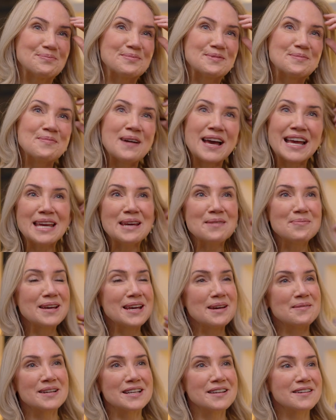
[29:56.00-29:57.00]
Maybe.
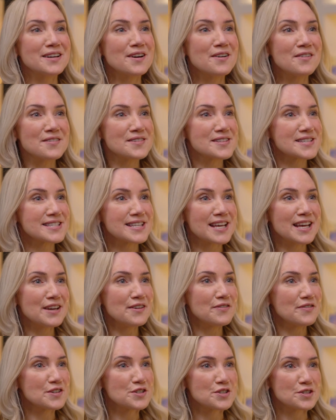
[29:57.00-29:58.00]
I mean, I can't say
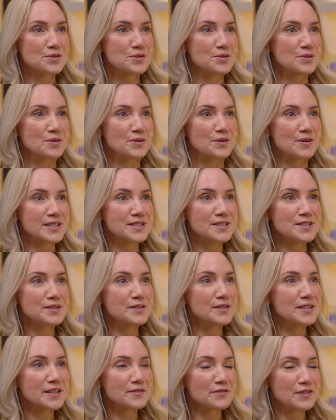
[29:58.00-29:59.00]
for sure. I do
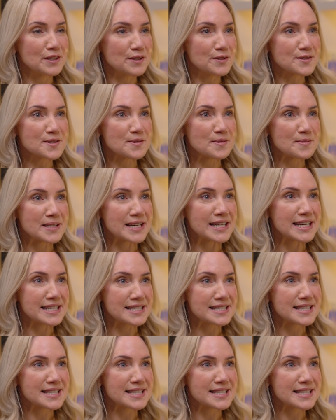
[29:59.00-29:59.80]
think for lots of women it is